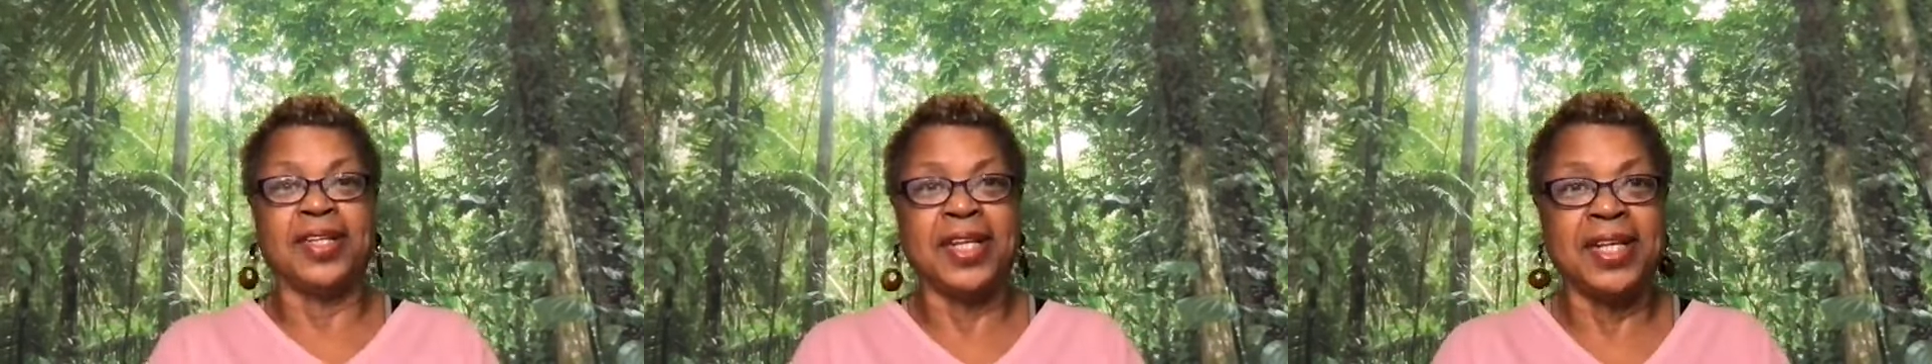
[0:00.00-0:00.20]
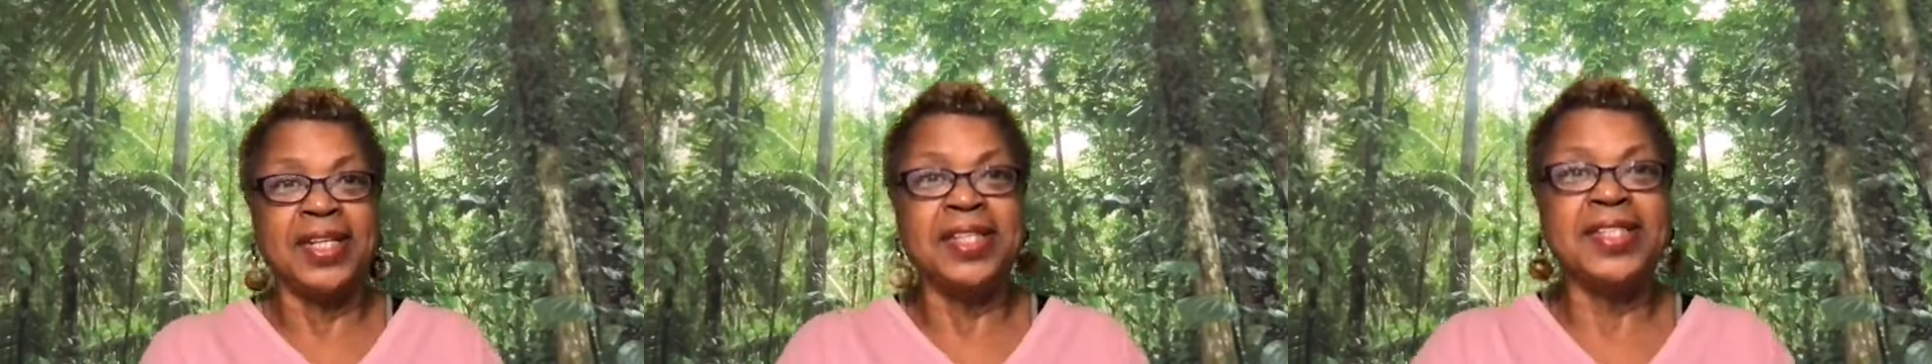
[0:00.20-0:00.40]

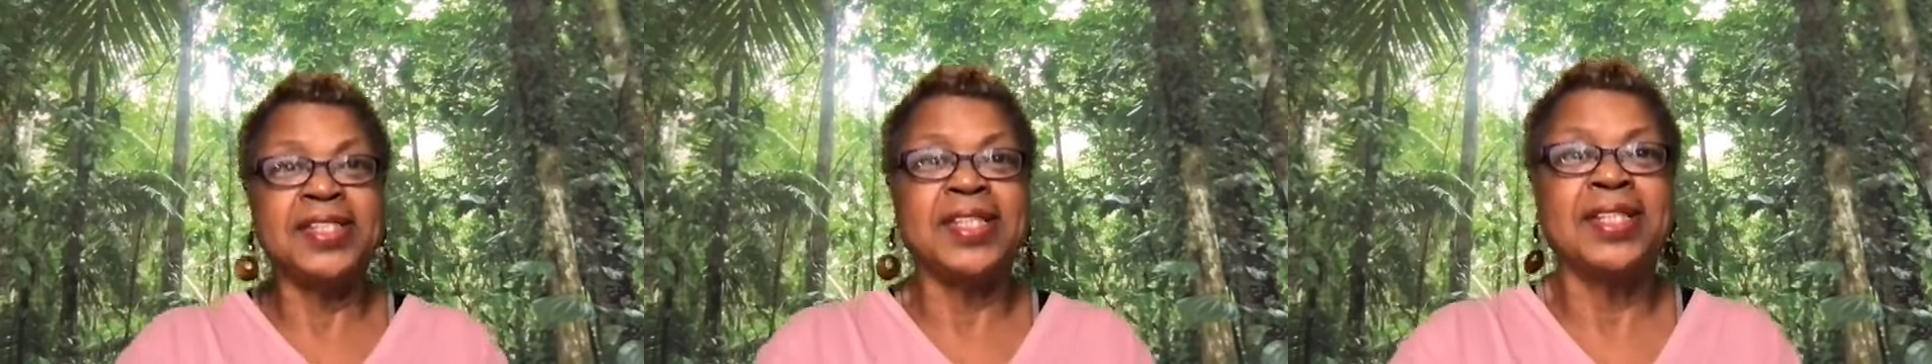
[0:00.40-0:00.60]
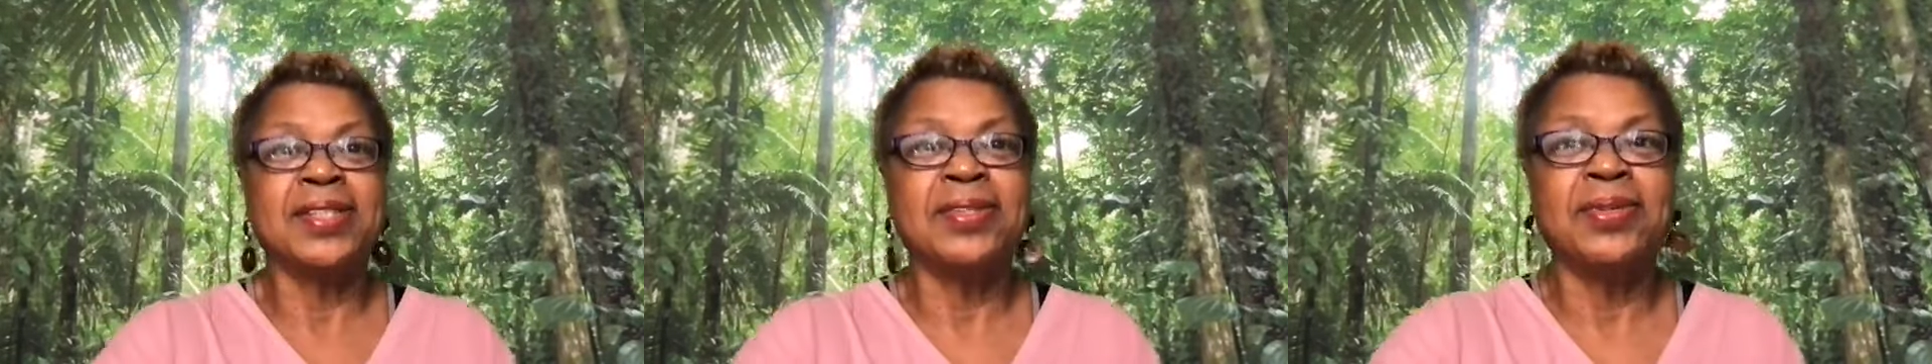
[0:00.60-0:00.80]
that he
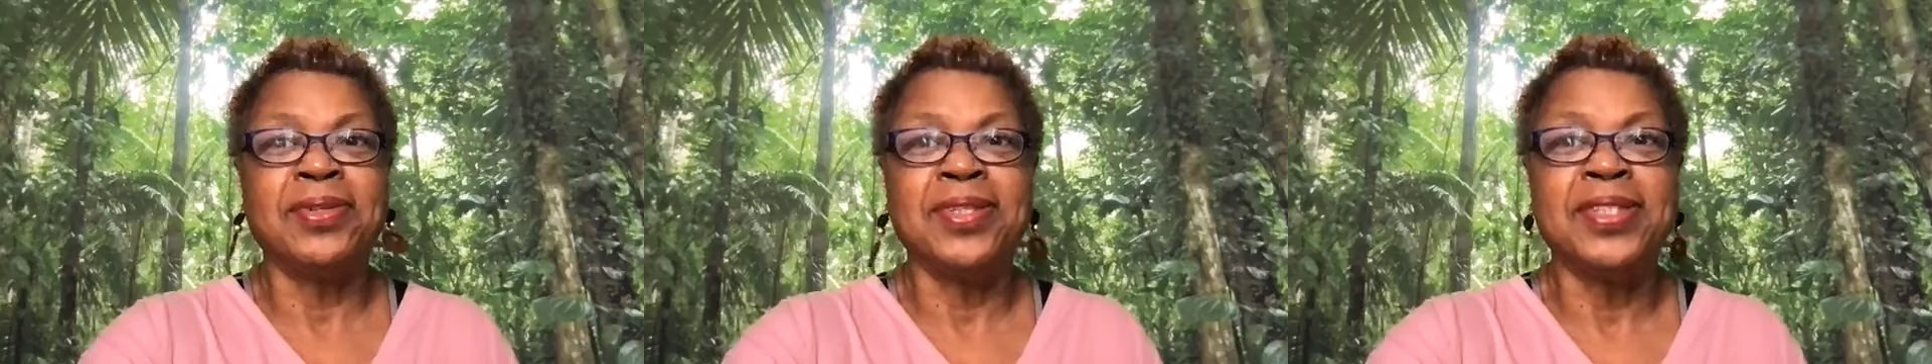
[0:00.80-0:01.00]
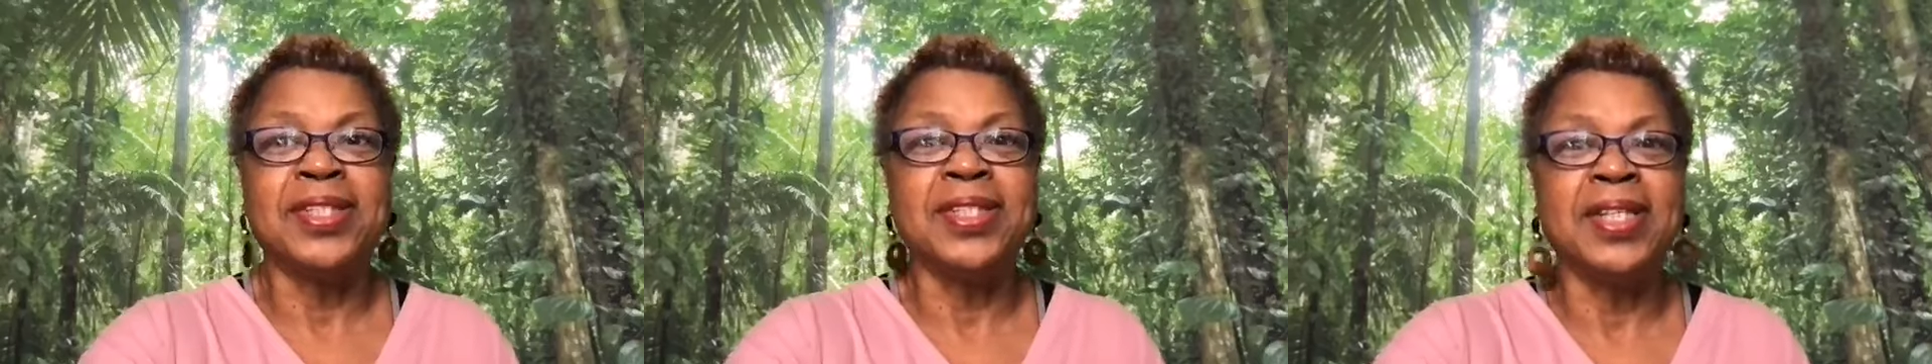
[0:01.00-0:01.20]
sent
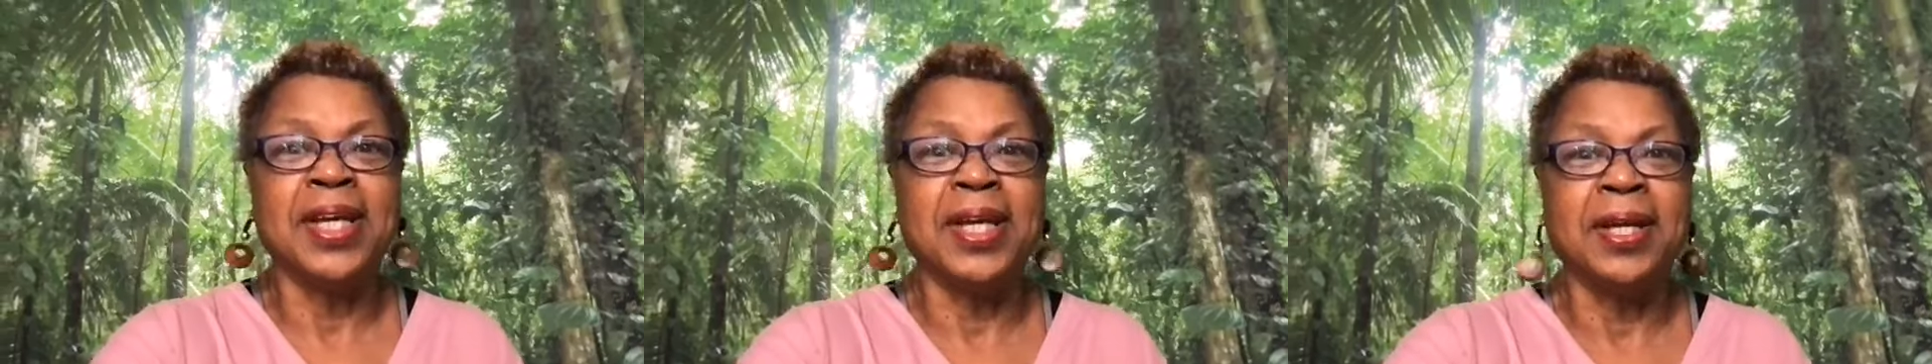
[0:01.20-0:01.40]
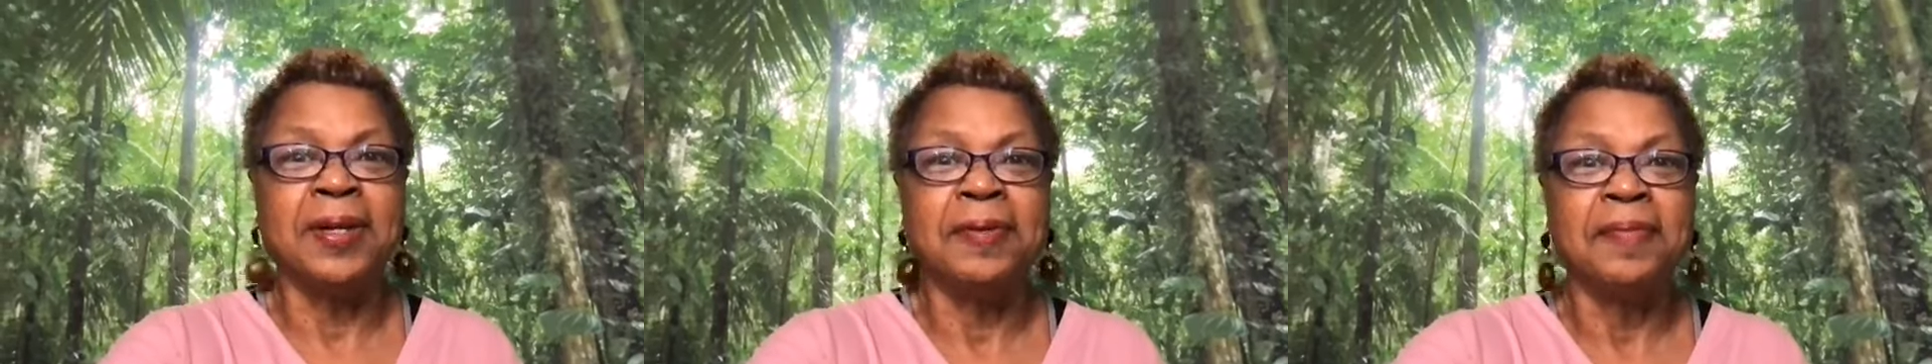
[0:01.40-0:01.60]
on today.